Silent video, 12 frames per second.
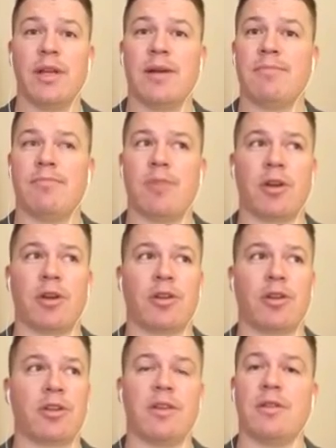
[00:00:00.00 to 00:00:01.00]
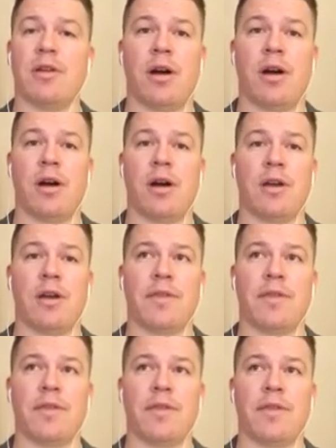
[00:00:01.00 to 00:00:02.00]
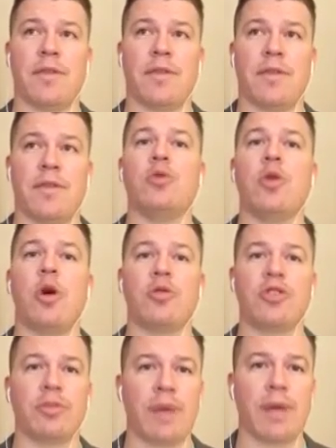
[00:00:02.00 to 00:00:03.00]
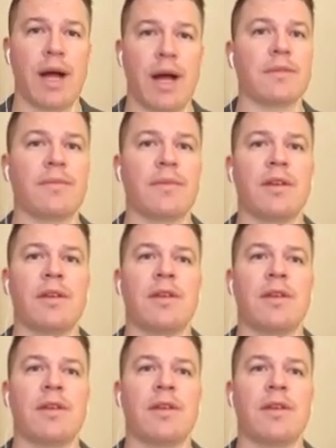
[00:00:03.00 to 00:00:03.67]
are going to be at the forefront. Who owns your body?